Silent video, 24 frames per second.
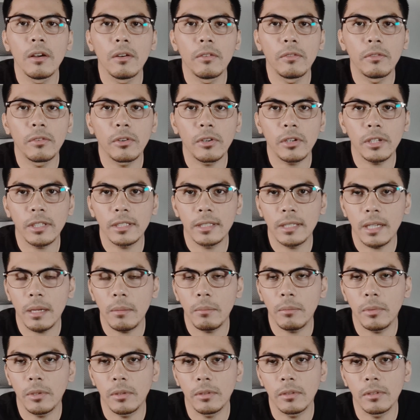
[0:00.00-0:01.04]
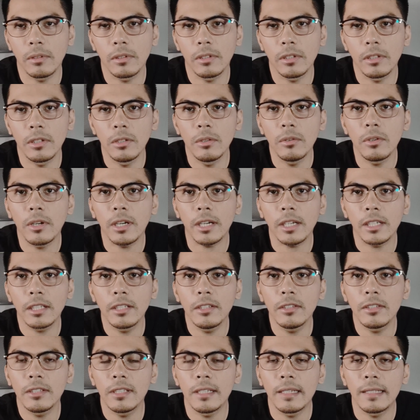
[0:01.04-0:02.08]
For example, you are
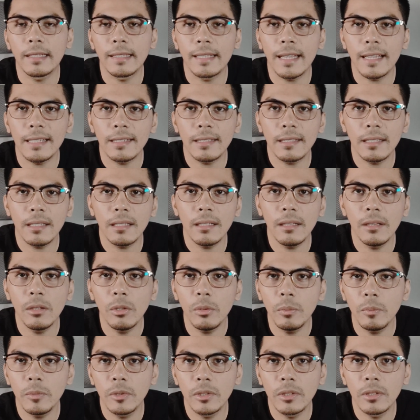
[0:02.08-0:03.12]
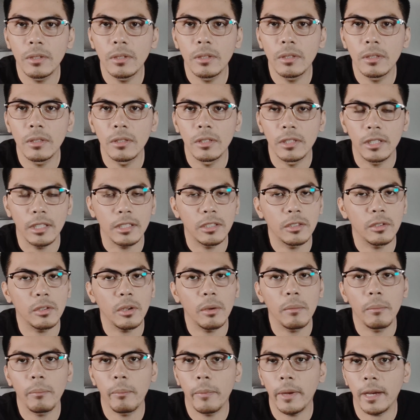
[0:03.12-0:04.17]
using nested loops just to
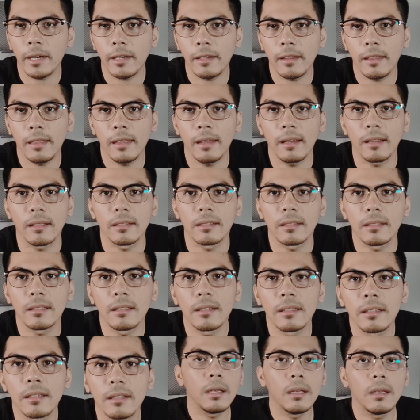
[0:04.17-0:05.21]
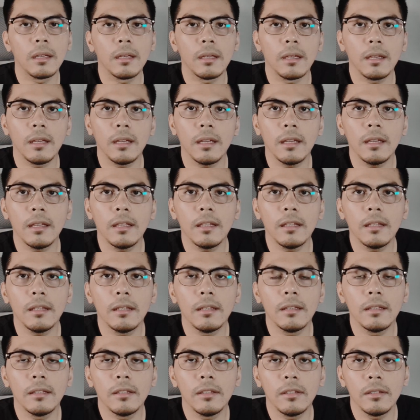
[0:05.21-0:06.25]
compare things. And
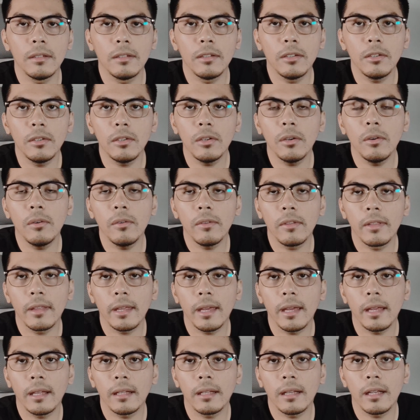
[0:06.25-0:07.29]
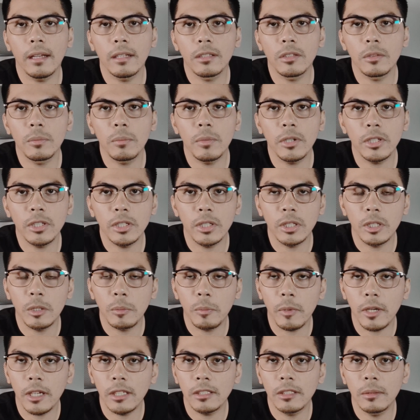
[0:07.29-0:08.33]
you know that as much as
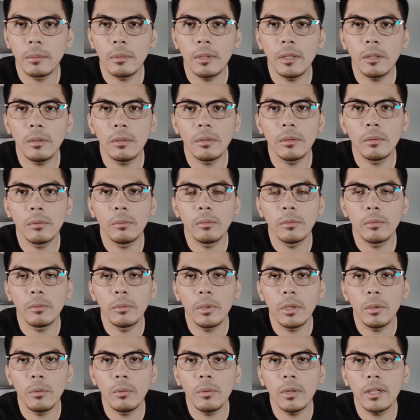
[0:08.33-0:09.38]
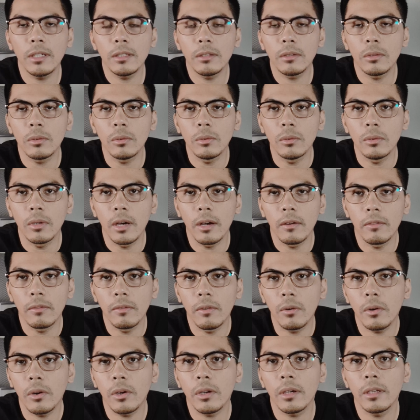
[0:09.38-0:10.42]
possible, we want to
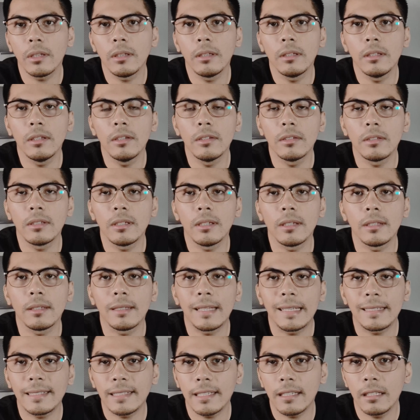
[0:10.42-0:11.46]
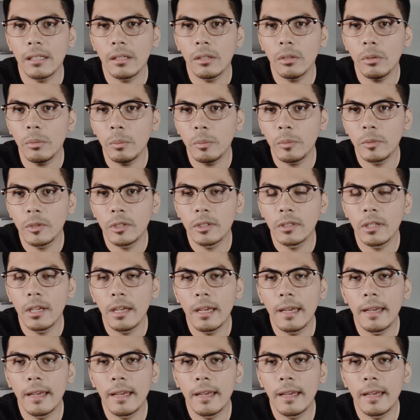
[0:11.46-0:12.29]
avoid using nested loops